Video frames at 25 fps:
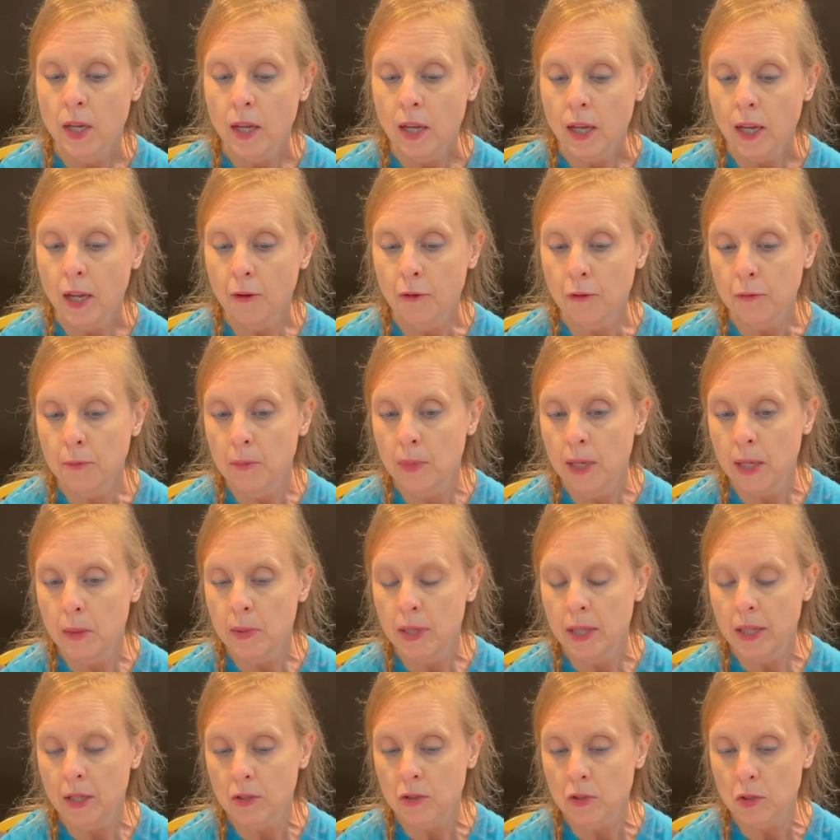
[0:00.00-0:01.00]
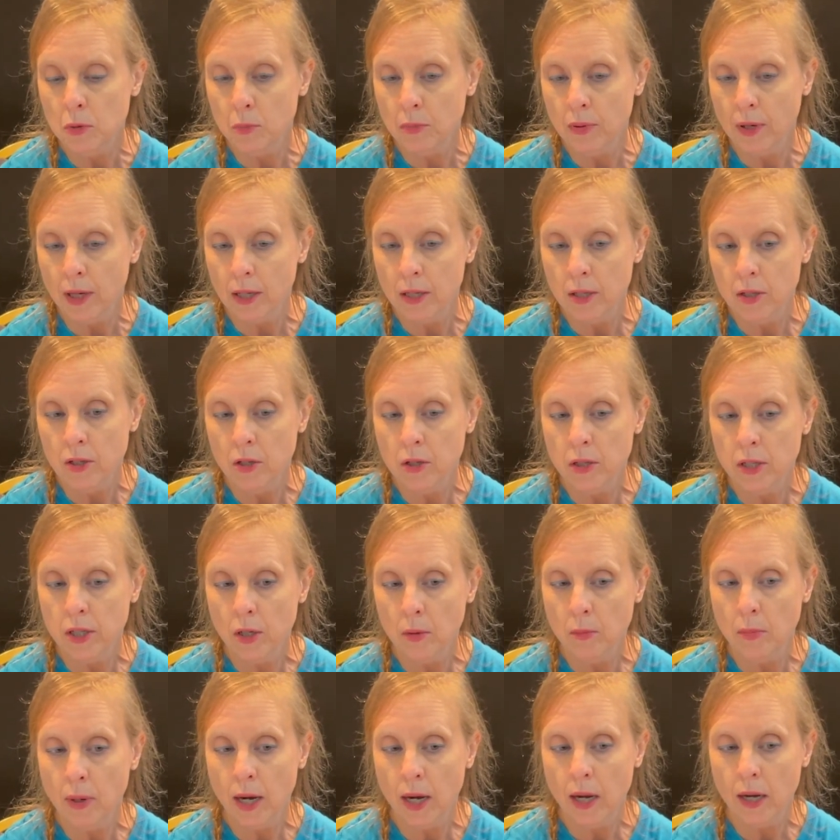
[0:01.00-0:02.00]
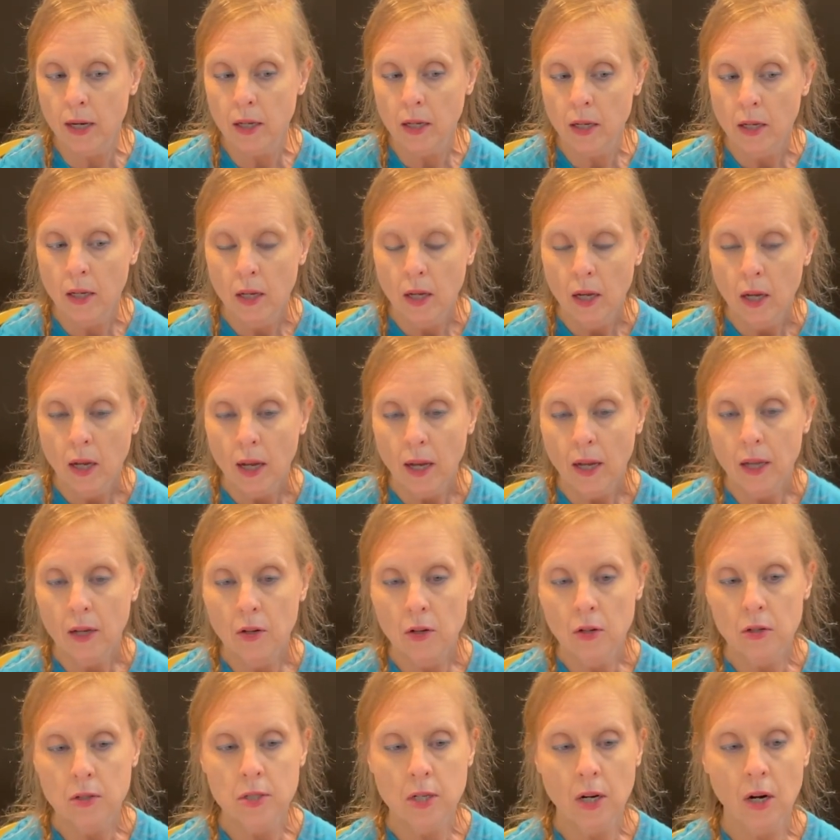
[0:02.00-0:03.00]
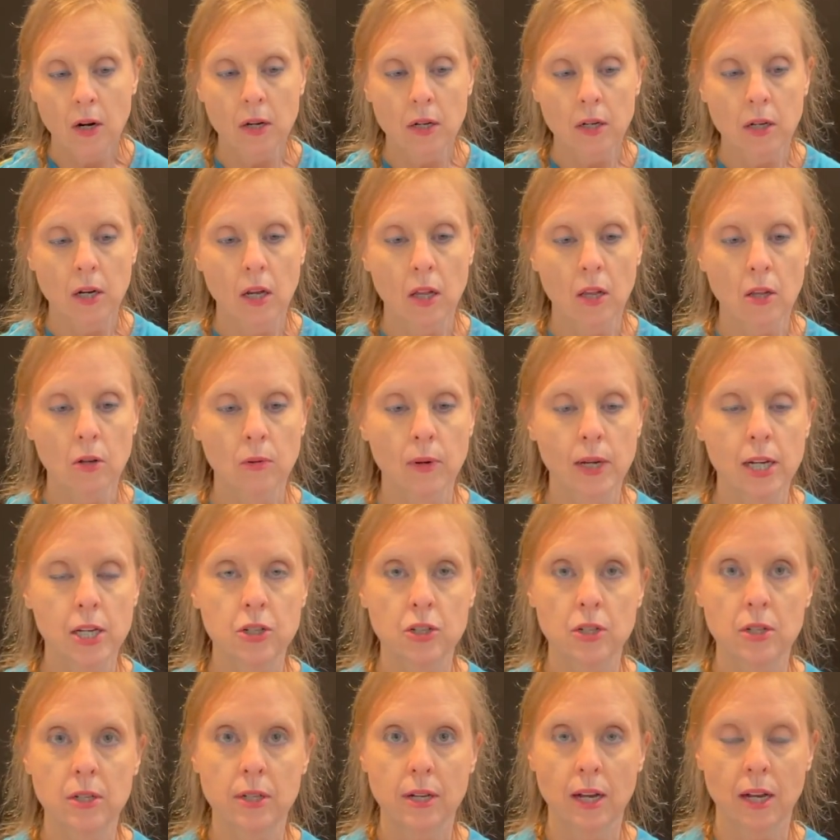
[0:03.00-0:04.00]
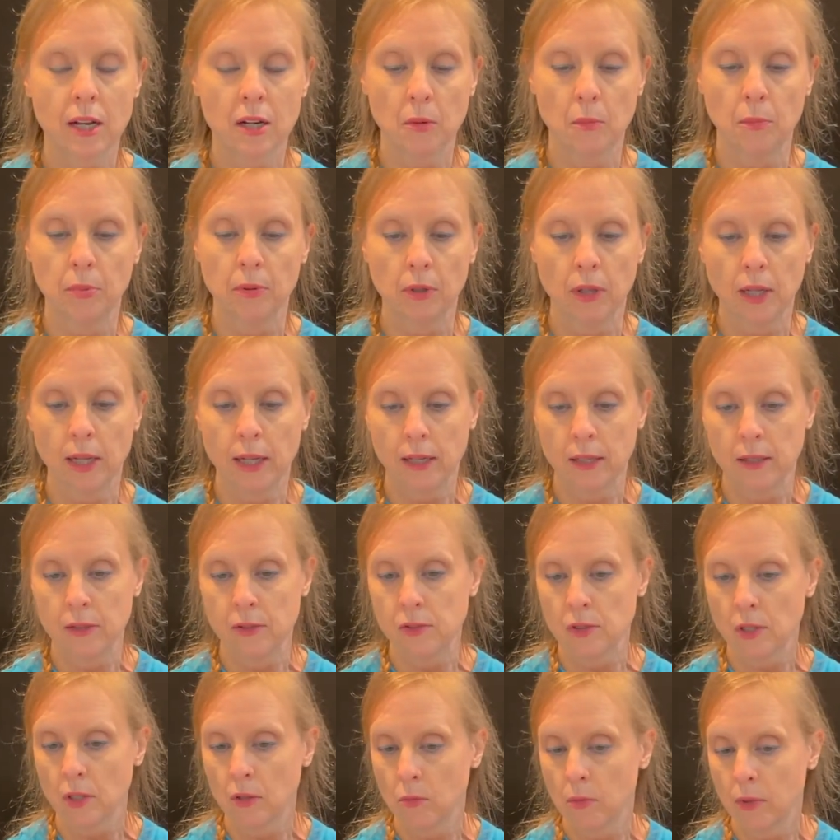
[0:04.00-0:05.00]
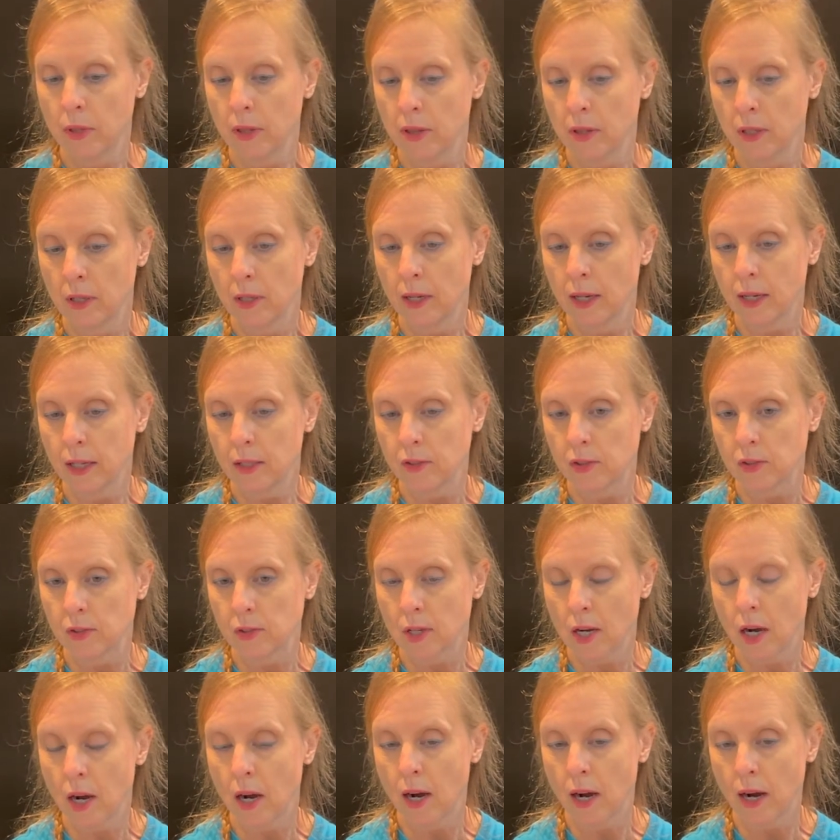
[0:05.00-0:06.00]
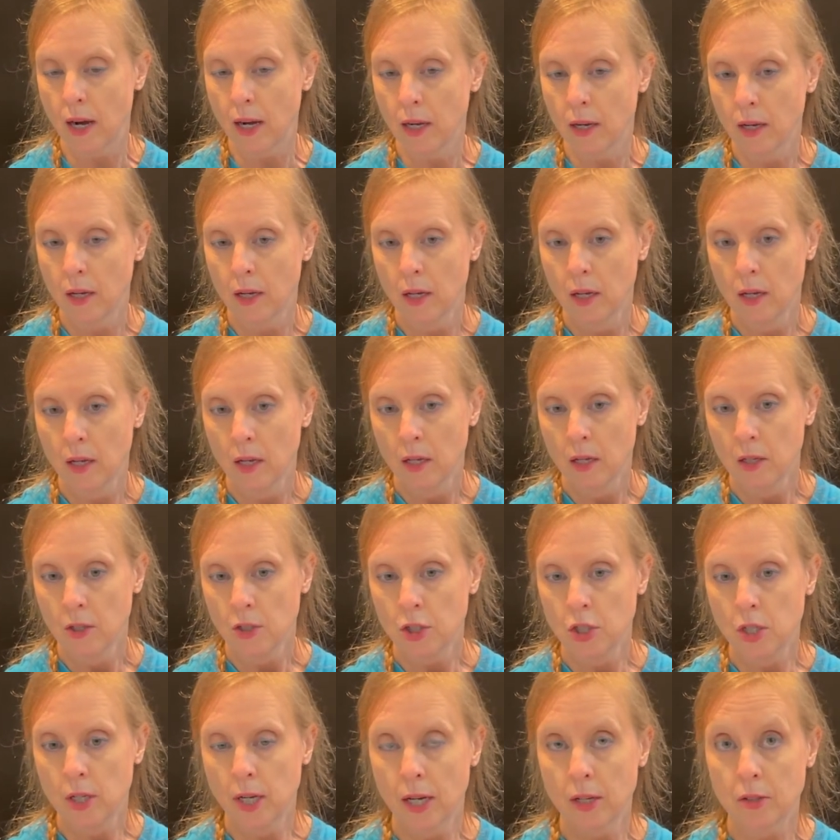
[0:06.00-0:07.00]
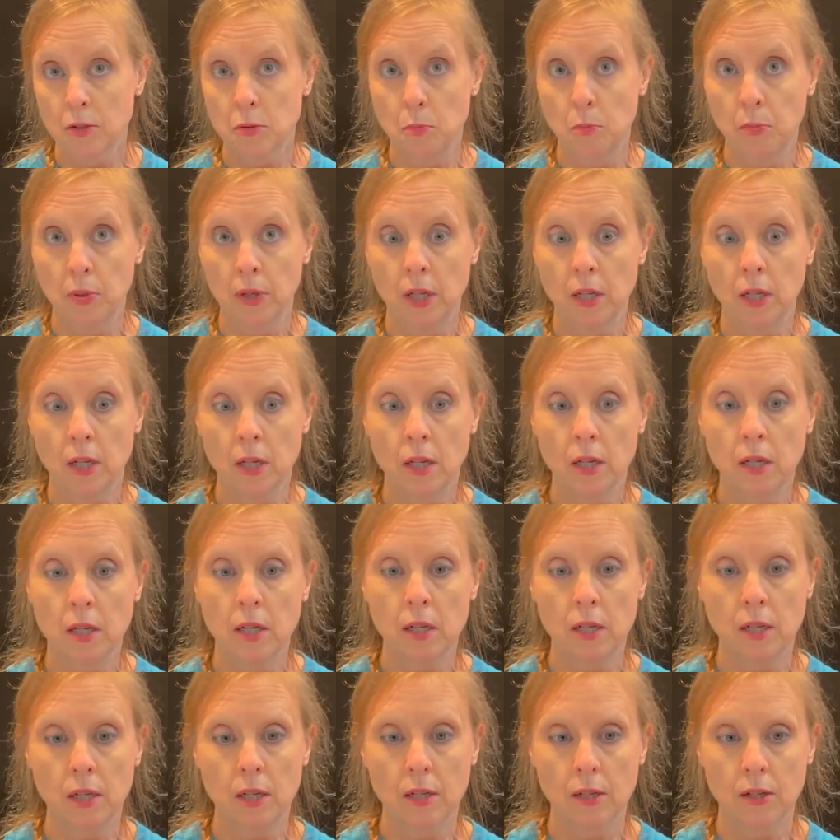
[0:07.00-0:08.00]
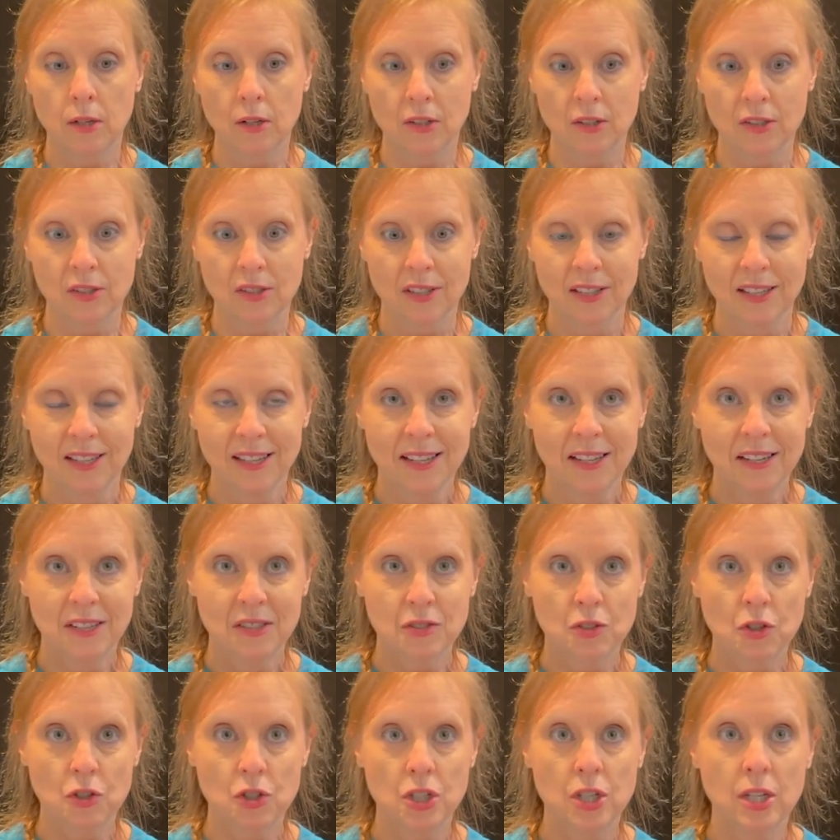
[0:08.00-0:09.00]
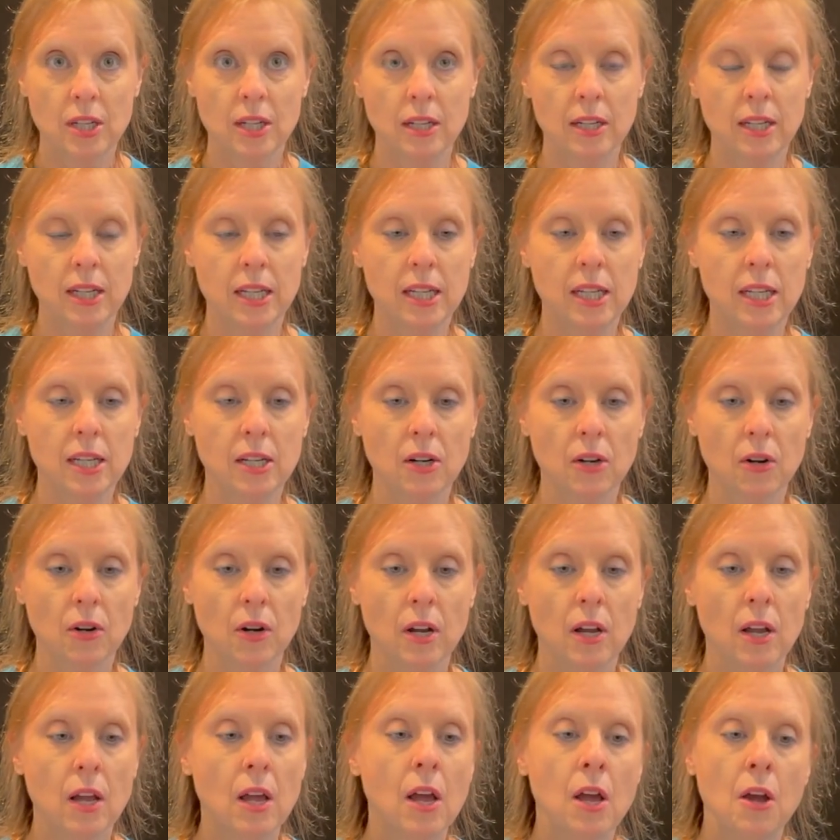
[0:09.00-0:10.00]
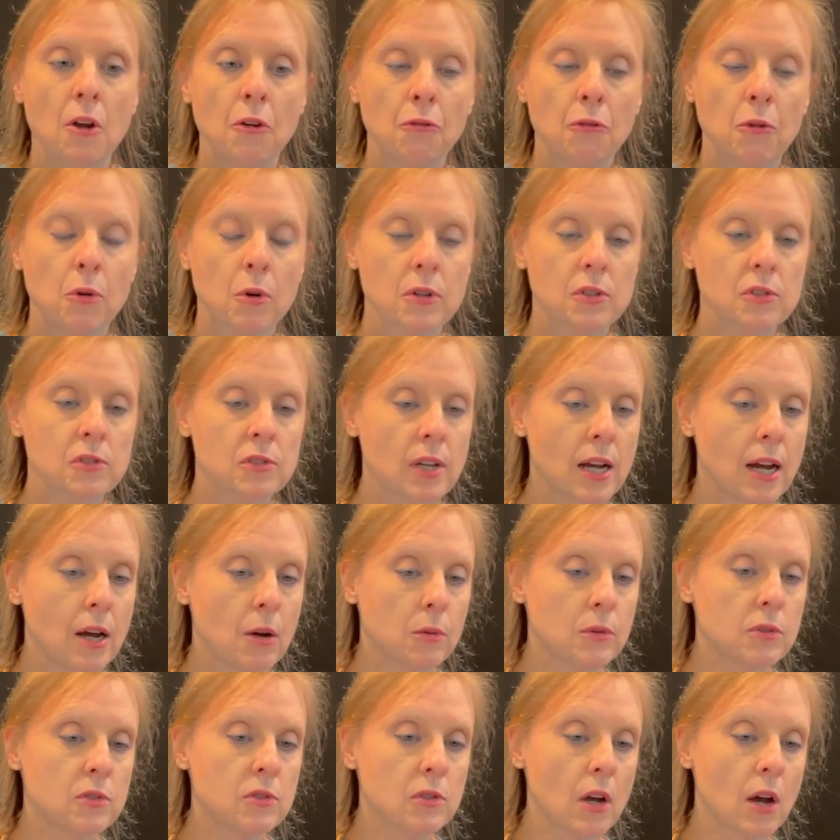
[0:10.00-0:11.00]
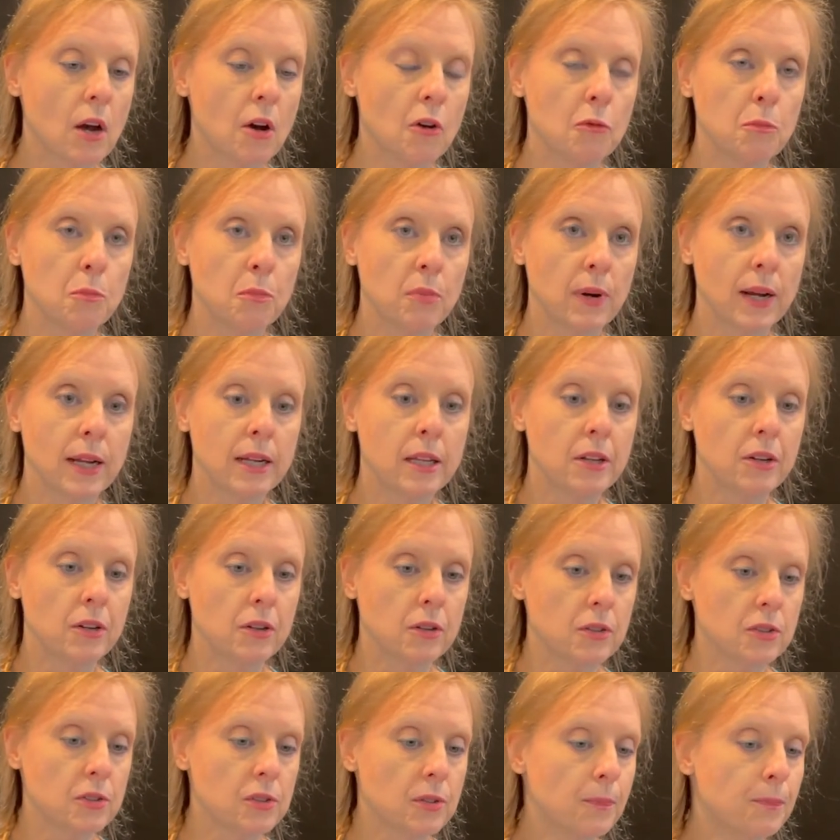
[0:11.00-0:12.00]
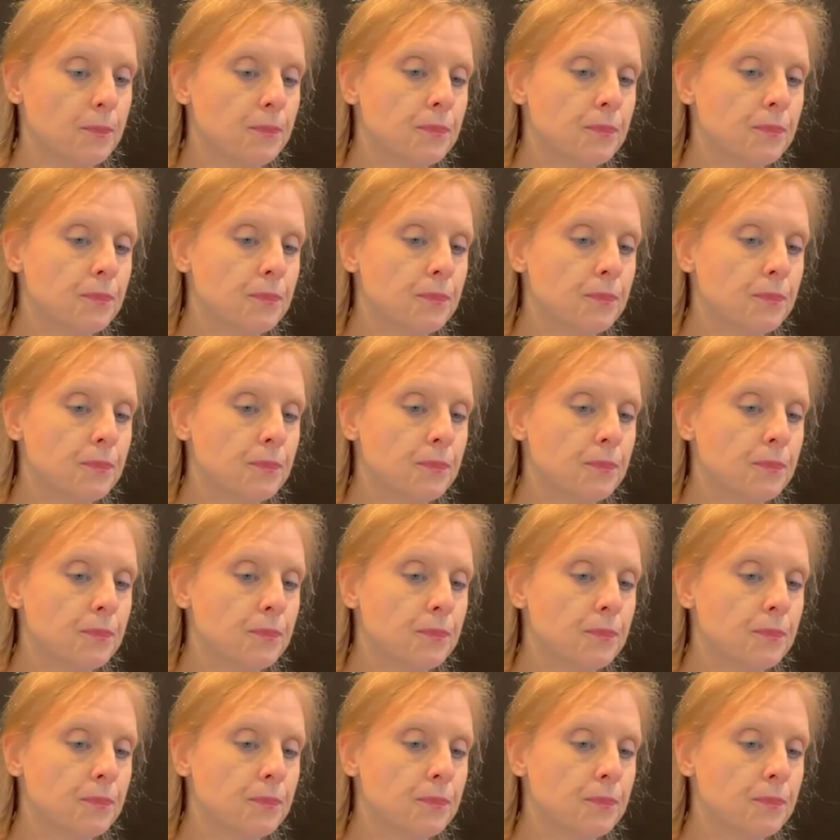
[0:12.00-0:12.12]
if maybe there's a predator nearby. And her dark coloration kind of blends in with the night sky. She has big ears, so she can hear for sounds of predators.